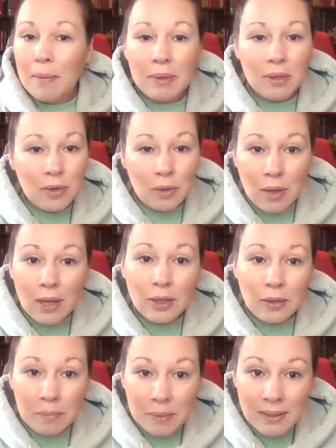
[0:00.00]
but they're no
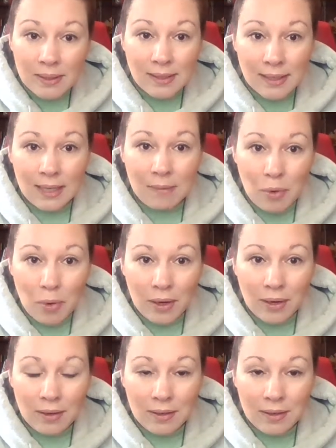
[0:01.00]
longer in business anymore.